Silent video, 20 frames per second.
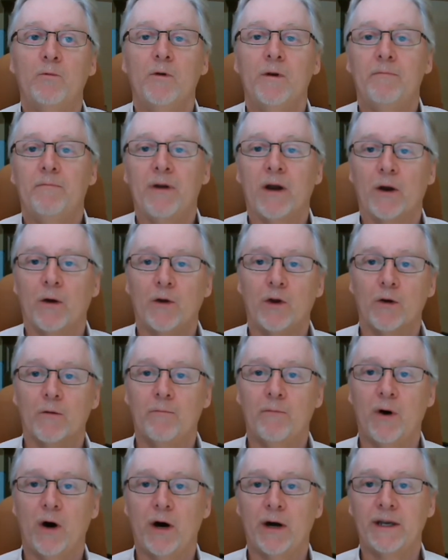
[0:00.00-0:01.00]
repair your
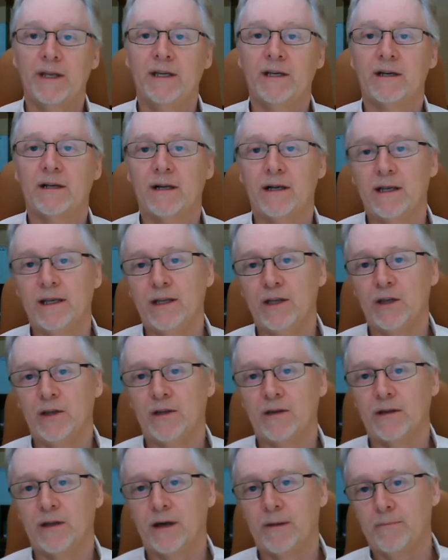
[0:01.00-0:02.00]
body,
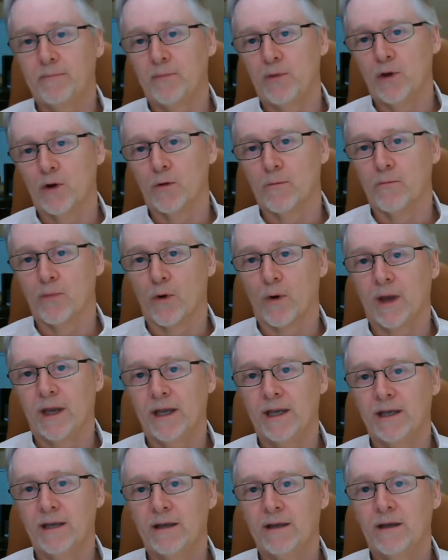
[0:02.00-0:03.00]
clean up your
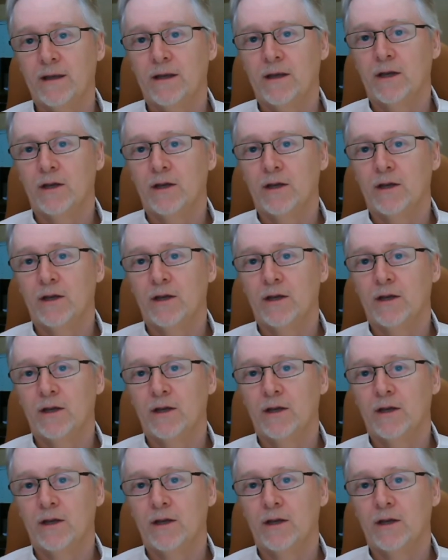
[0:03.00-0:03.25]
brain.